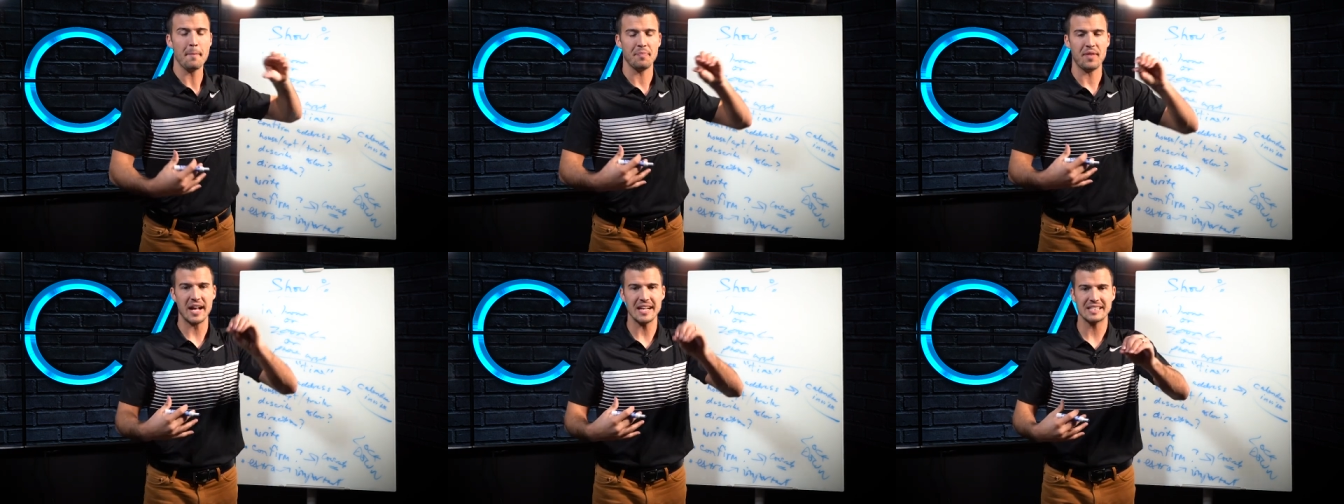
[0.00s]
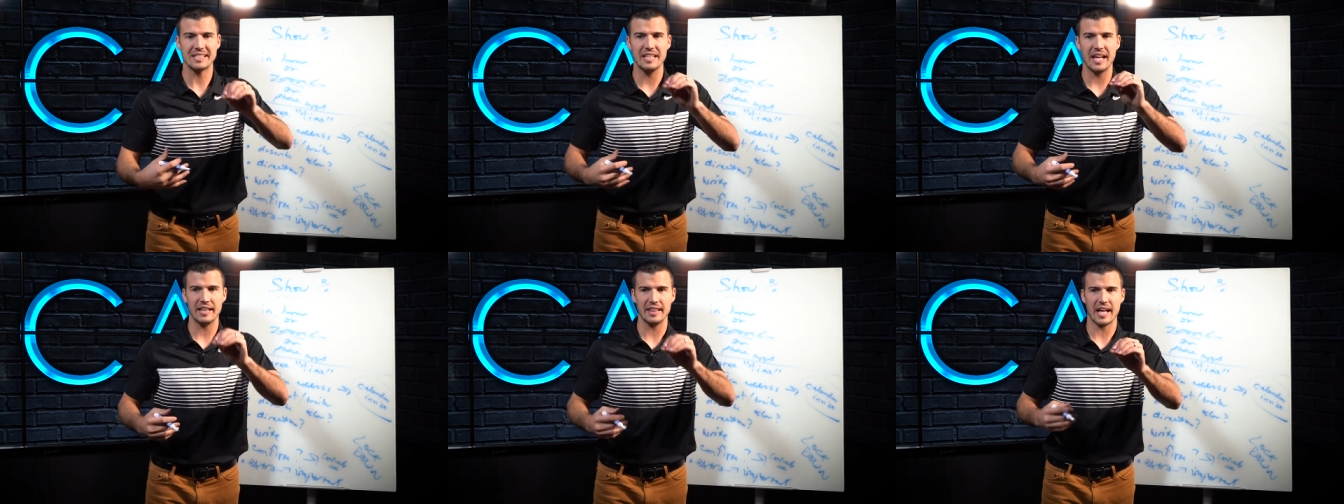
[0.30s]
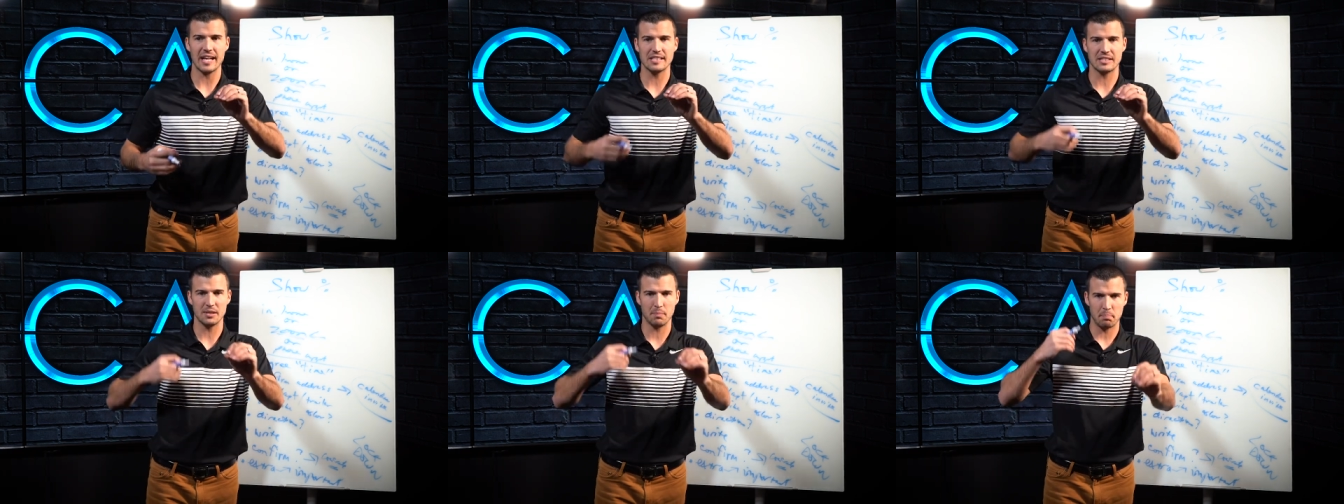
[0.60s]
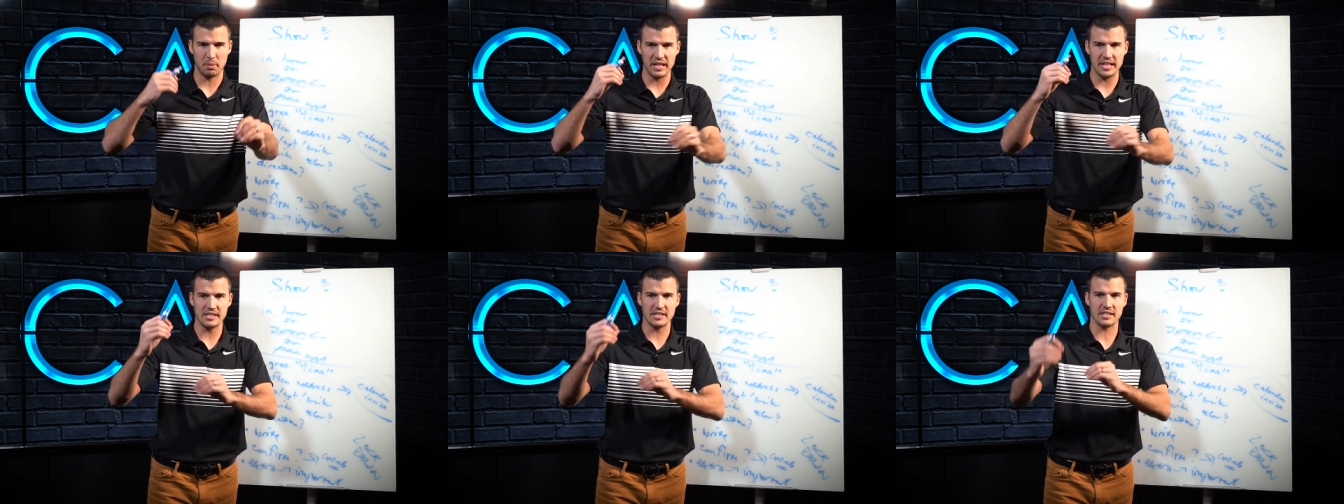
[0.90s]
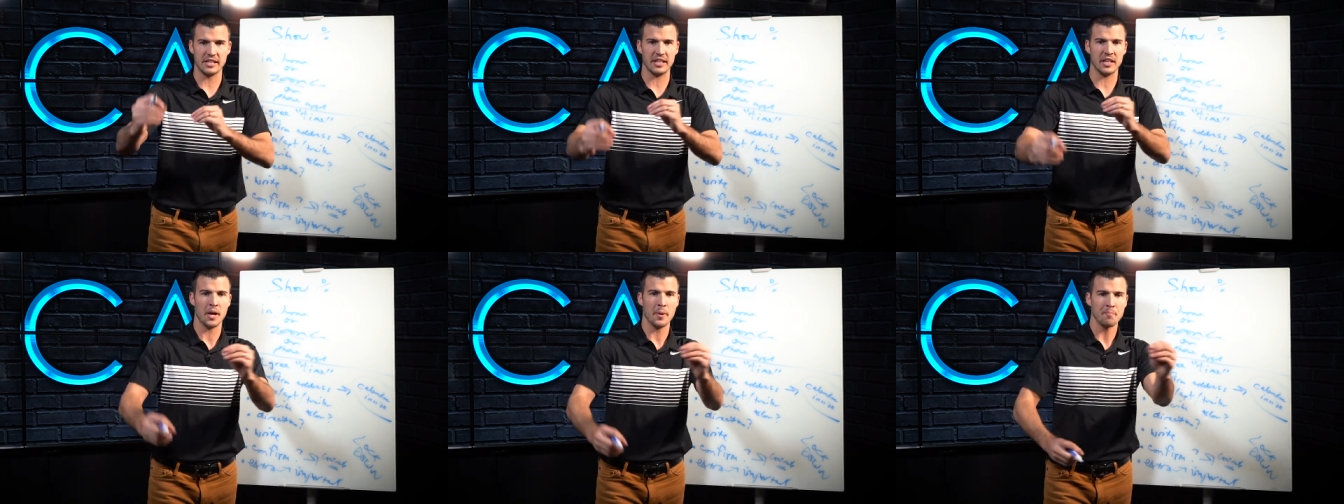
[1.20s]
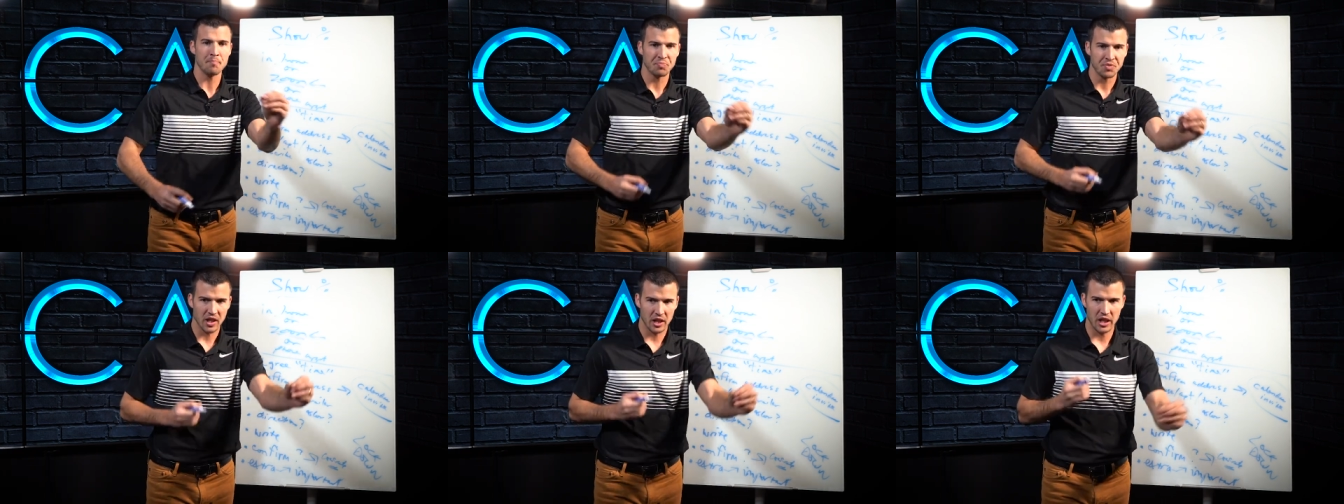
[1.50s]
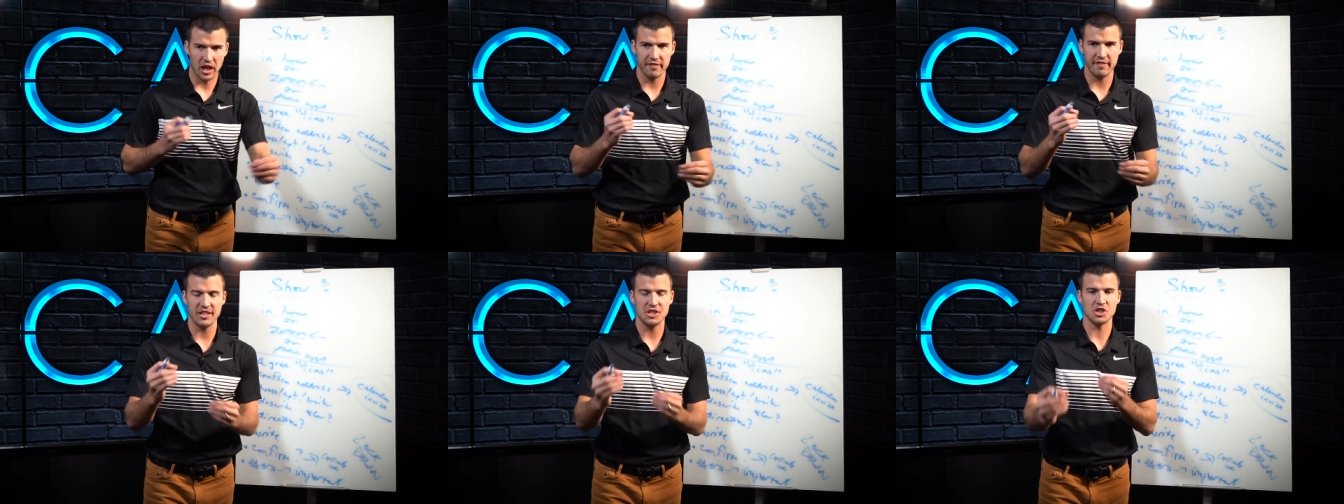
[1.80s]
That's the piece that a
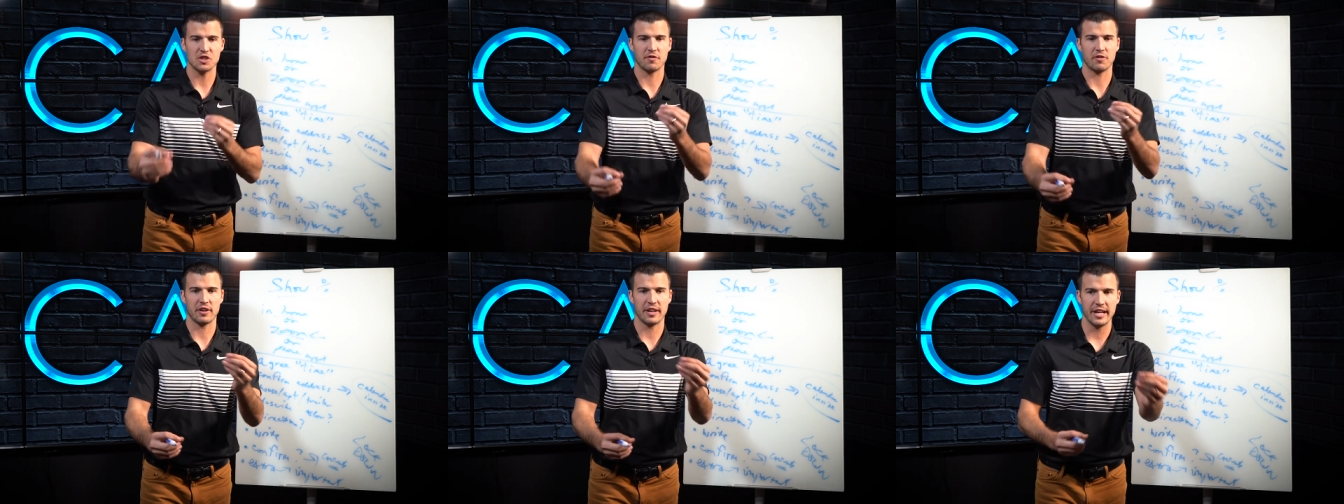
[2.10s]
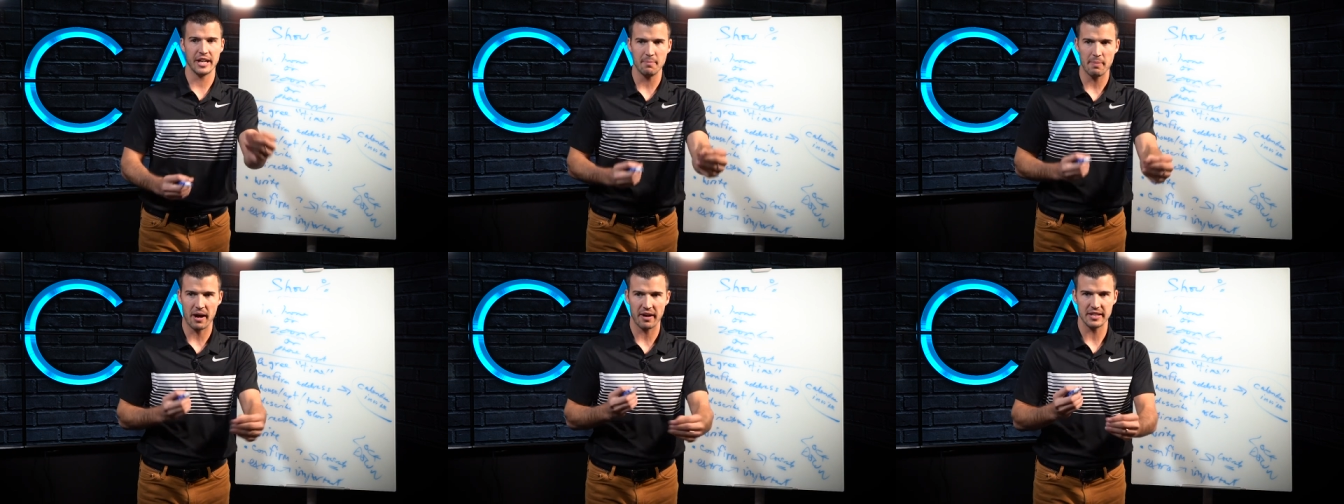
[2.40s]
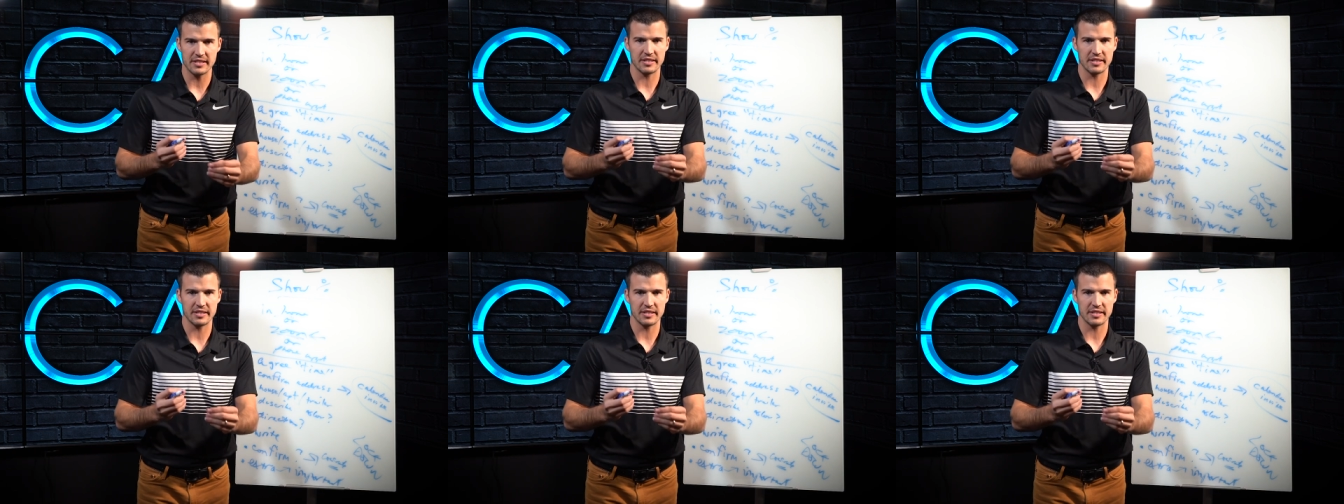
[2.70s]
lot of agents forget about.